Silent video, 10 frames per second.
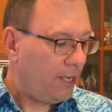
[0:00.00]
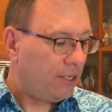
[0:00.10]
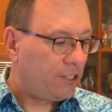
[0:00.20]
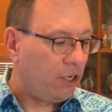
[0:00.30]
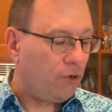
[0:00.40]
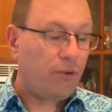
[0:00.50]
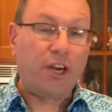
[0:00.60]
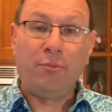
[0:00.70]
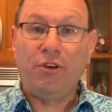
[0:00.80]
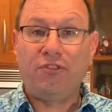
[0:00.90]
So we're
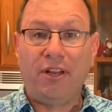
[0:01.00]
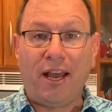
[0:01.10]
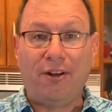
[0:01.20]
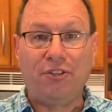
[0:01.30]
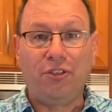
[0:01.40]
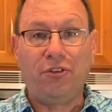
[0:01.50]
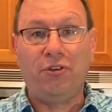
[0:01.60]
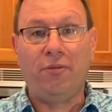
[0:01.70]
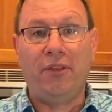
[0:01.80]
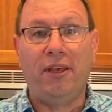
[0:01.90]
going to move now
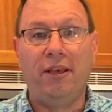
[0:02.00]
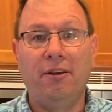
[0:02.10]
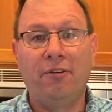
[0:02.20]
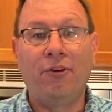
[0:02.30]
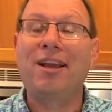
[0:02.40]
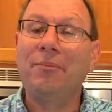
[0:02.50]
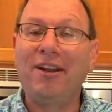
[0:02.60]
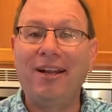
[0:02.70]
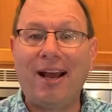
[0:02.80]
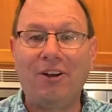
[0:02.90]
to the
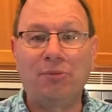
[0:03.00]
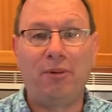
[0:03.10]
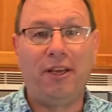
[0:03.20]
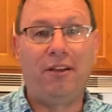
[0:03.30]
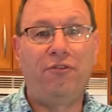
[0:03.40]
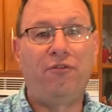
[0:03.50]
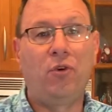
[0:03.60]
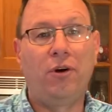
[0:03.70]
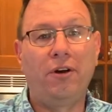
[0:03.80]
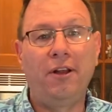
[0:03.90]
recommended house blend
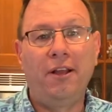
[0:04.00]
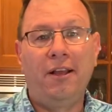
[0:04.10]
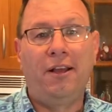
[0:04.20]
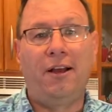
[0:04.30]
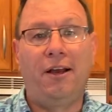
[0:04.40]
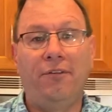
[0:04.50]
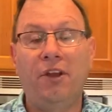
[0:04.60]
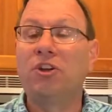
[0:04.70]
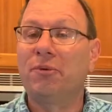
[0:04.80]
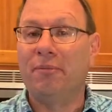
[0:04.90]
for
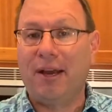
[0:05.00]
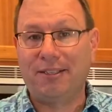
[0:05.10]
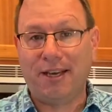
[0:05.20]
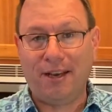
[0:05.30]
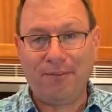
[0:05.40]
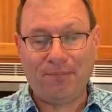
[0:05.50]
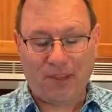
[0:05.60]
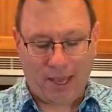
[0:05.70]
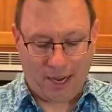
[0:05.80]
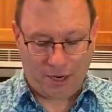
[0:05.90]
the Ultimate Mai Tai.
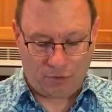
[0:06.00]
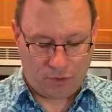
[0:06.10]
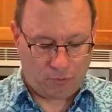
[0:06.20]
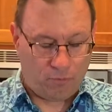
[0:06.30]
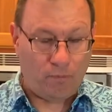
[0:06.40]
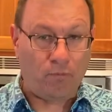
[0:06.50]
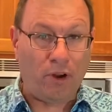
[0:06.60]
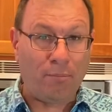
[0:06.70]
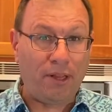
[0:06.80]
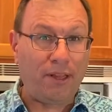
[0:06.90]
And the
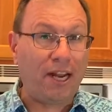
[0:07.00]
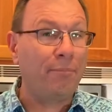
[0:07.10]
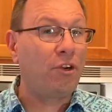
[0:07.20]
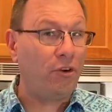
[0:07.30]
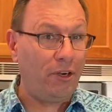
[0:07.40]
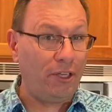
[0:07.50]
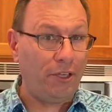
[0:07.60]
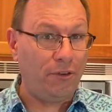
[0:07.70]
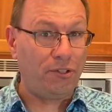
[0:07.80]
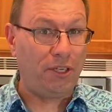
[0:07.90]
rum blend that I'm currently
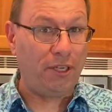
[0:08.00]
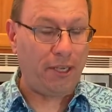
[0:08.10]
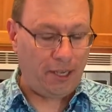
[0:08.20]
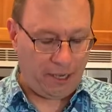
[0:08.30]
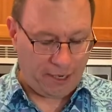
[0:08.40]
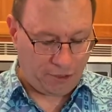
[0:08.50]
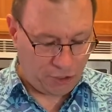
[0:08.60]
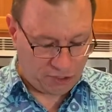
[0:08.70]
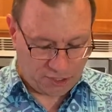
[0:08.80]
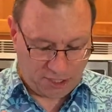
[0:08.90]
using
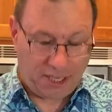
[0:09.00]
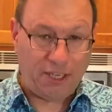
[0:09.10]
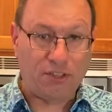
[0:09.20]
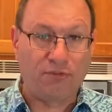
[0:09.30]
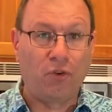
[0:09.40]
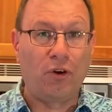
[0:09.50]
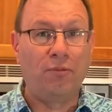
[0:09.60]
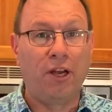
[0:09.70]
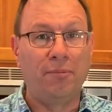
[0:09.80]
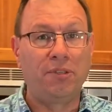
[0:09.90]
uses these 4
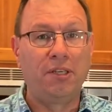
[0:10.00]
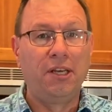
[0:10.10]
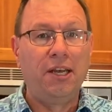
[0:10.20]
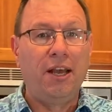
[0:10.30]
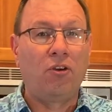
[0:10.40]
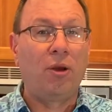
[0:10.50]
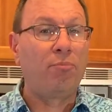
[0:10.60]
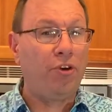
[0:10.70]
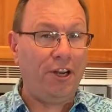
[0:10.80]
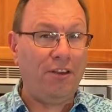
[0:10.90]
rums. They're all
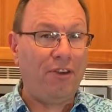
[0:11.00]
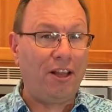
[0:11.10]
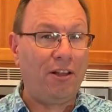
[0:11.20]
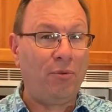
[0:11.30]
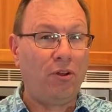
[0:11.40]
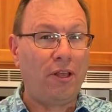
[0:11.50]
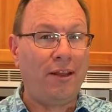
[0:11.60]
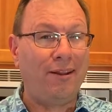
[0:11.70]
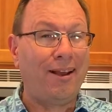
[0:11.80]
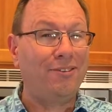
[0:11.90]
pretty available
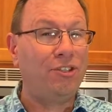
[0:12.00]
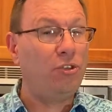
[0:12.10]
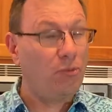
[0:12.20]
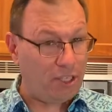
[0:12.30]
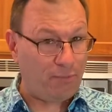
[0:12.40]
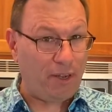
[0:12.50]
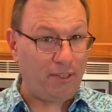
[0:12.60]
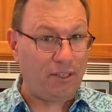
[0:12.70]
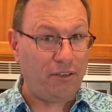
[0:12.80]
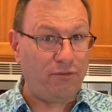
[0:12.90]
and not too
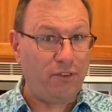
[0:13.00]
expensive.